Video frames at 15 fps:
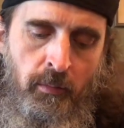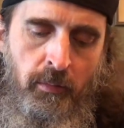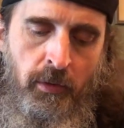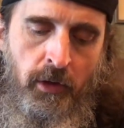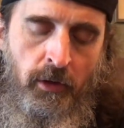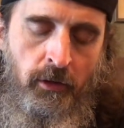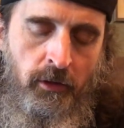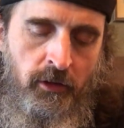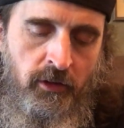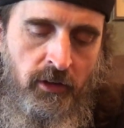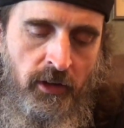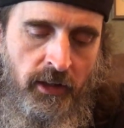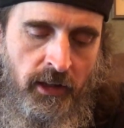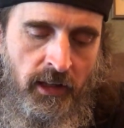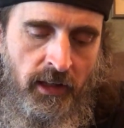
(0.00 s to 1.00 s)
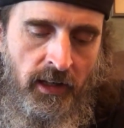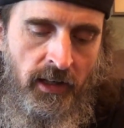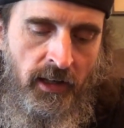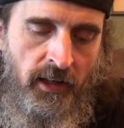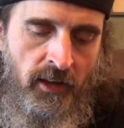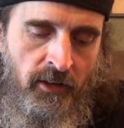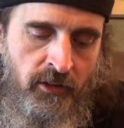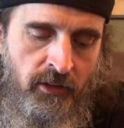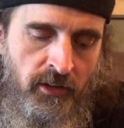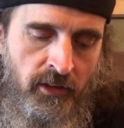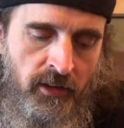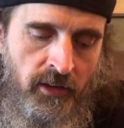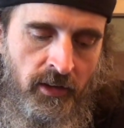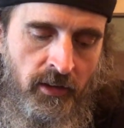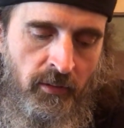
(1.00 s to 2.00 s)
But it looks like it has,
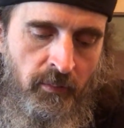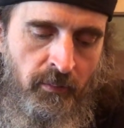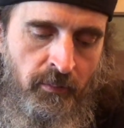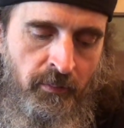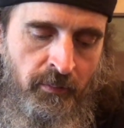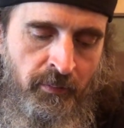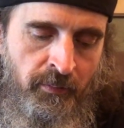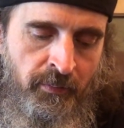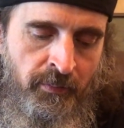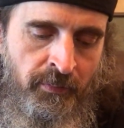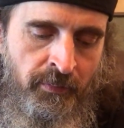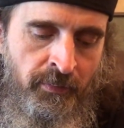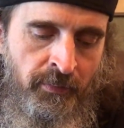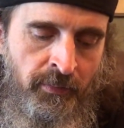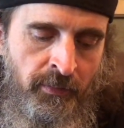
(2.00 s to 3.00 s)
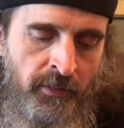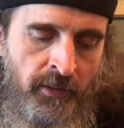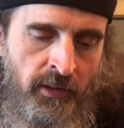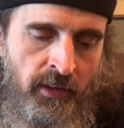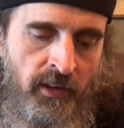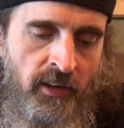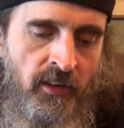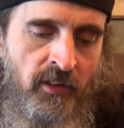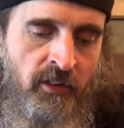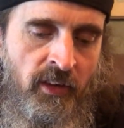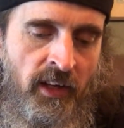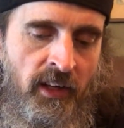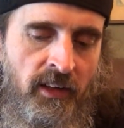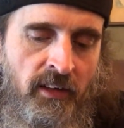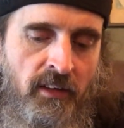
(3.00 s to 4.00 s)
um, is
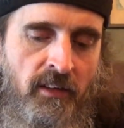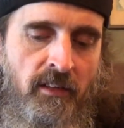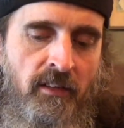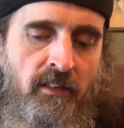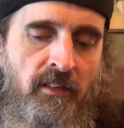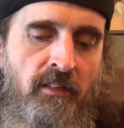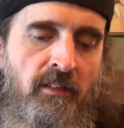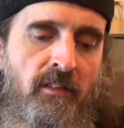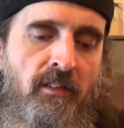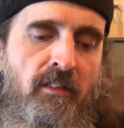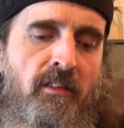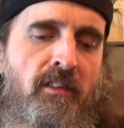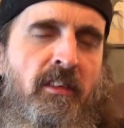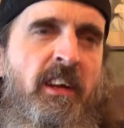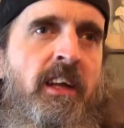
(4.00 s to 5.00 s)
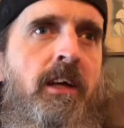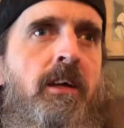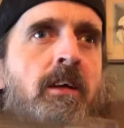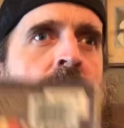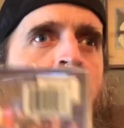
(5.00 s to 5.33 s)
that Negan?